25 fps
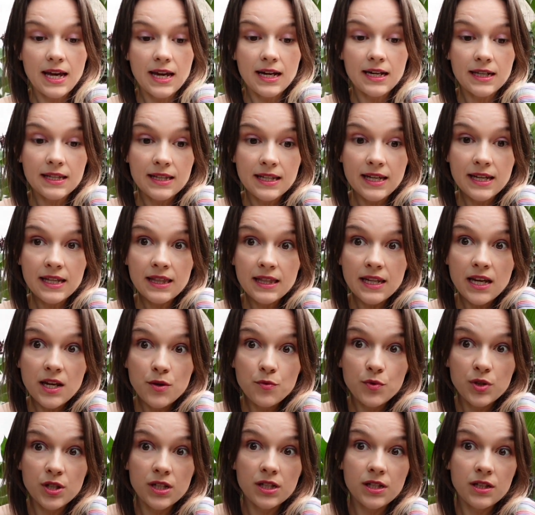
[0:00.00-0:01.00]
and then they
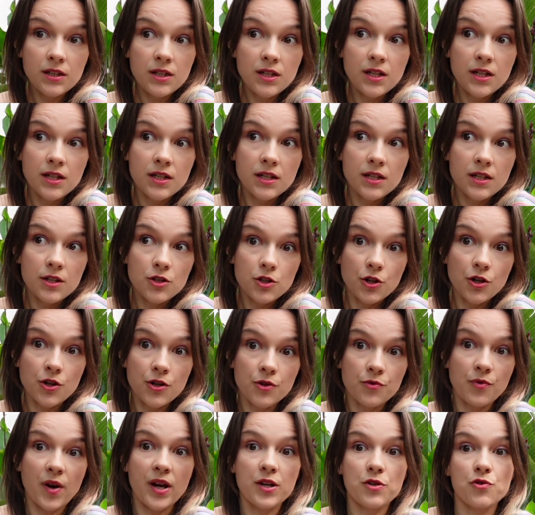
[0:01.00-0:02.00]
will
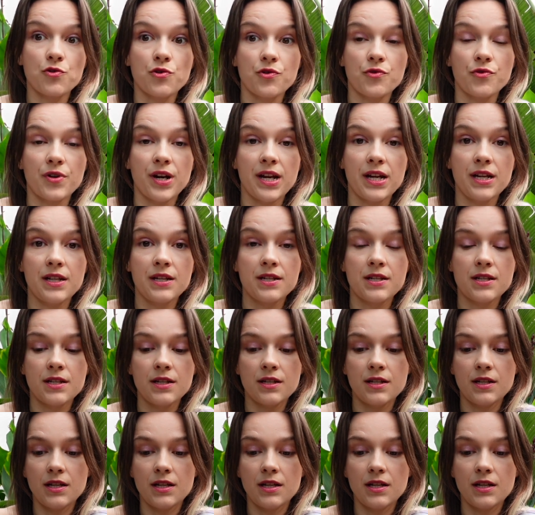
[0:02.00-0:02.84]
turn retrograde